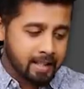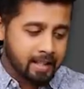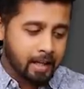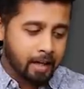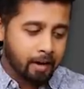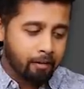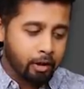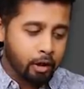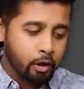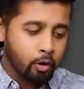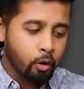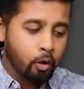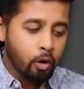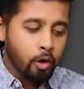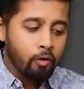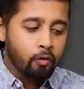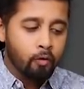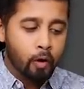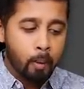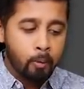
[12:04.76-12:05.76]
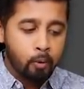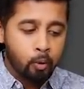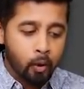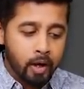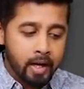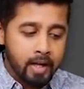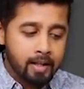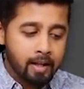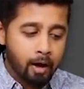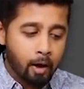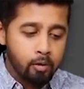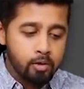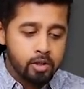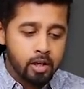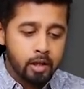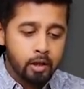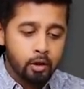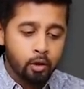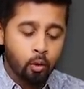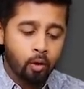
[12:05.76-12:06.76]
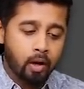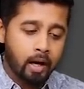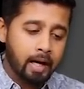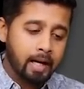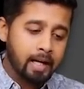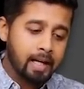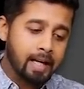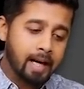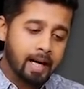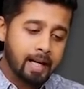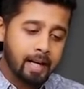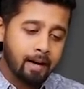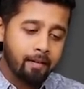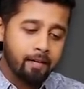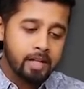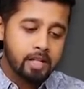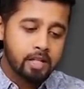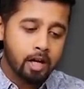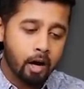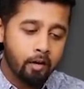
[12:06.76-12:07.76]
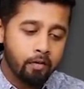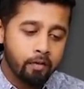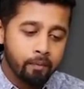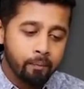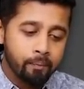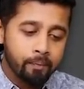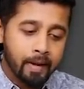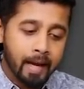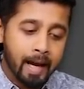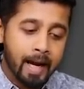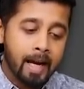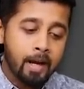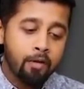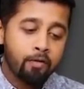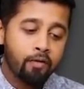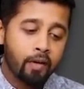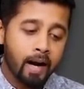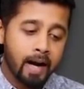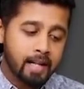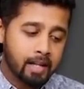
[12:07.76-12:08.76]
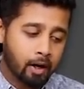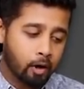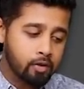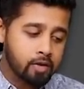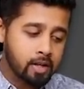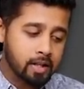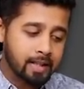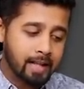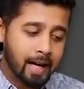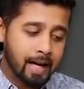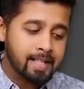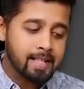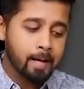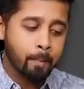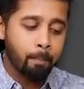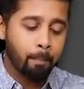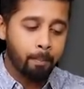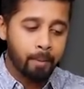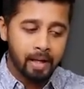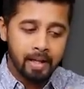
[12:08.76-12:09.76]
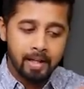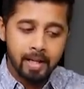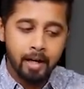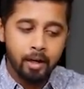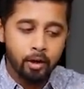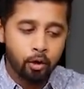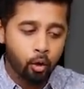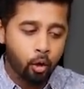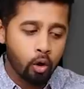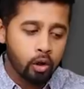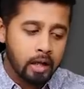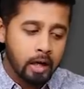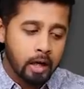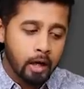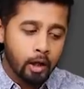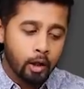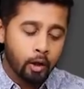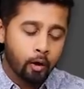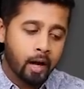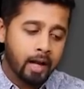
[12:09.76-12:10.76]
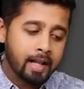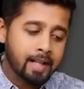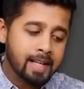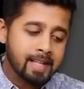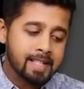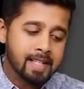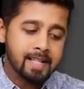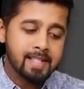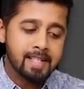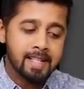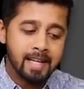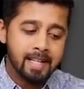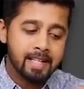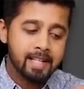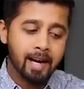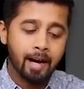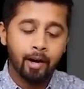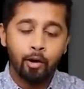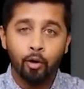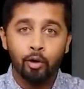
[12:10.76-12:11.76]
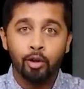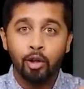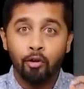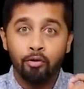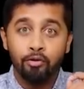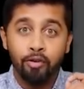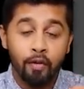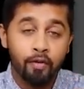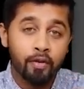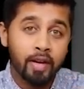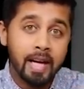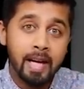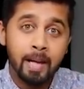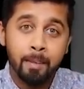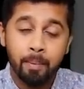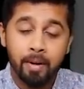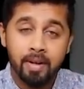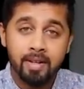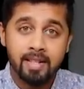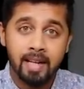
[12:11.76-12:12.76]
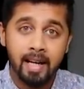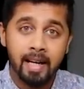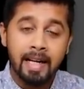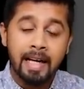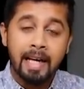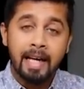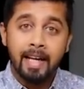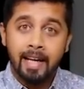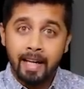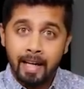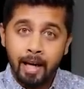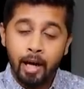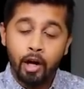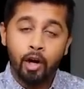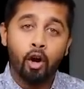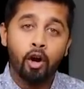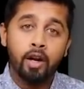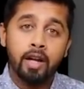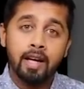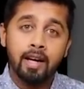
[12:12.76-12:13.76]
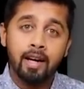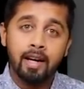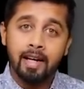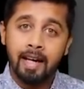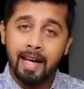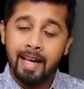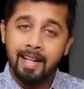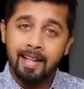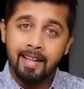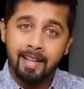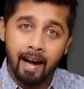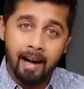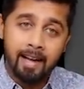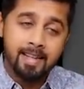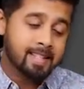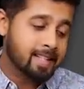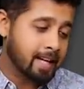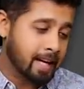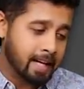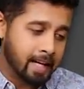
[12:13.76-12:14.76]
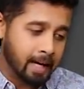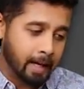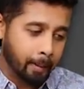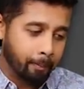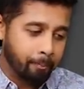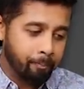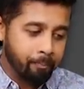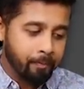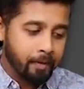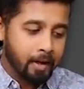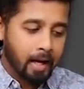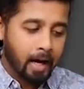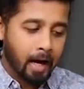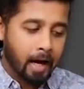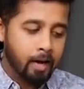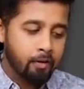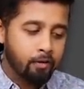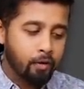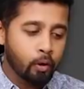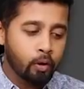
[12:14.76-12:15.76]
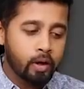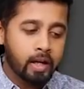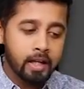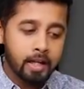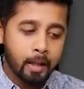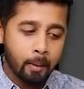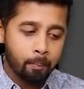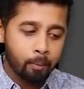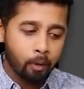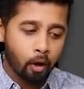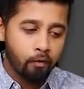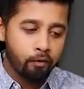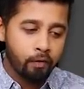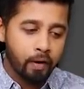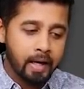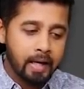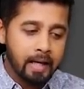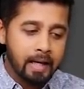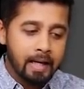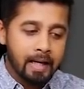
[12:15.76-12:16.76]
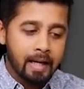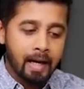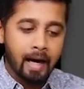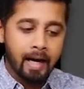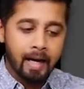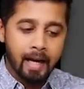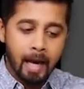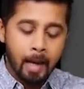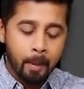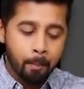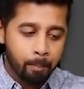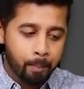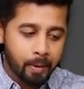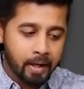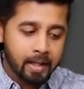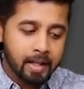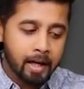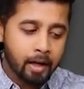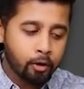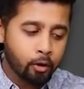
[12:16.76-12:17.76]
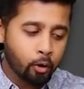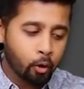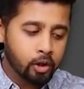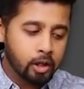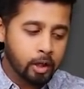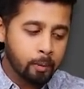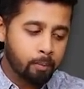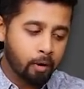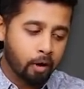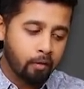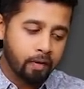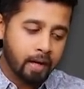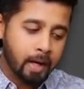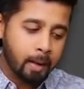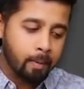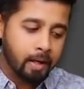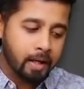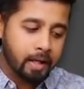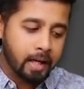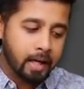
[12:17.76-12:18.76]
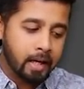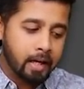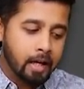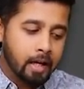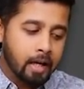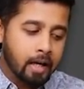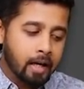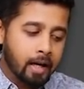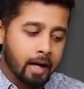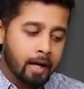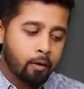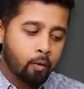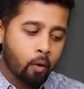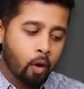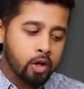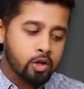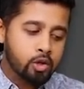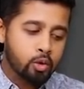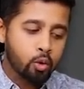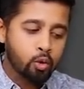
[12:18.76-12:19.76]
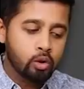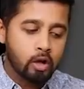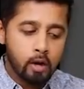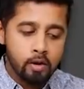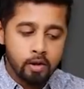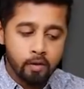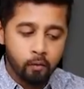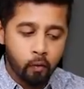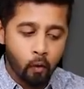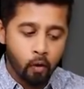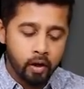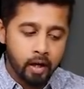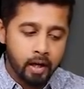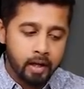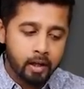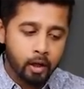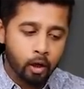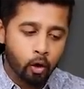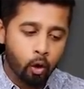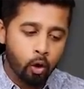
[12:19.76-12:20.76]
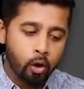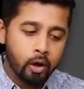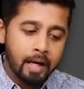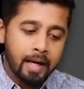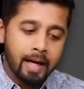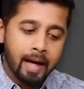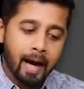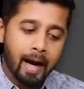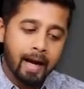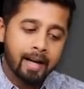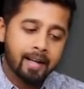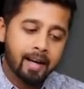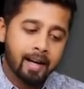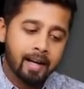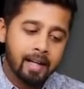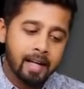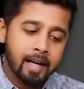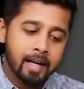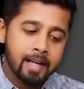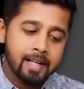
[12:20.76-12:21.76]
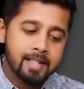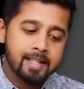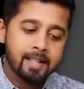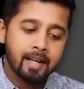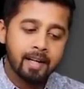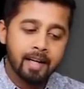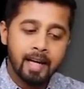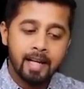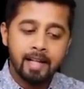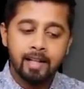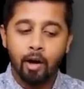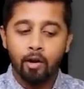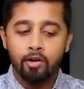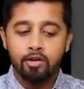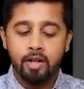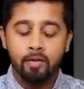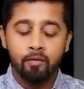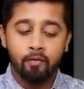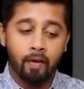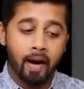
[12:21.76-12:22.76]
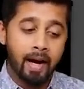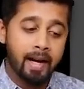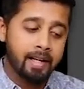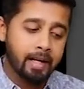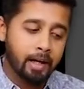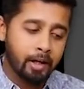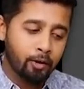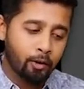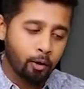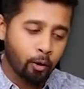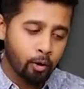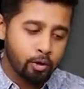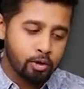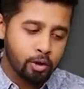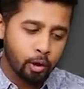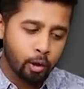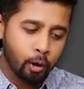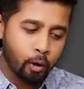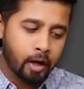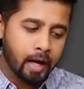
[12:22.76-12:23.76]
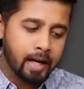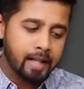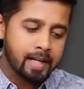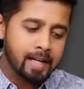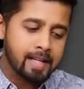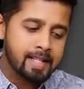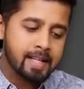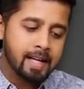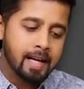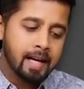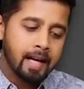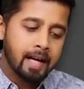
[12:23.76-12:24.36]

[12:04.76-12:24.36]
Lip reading: in the revenue from 20,000 to currently at levels of 85,000. That's a brilliant growth. Look at this, a CAGR growth of 15% year on year in last 10 years. And if you look at the profit, again, brilliant growth in profitability. It was 2,400 crore and currently it is 13,500 crore. So look at this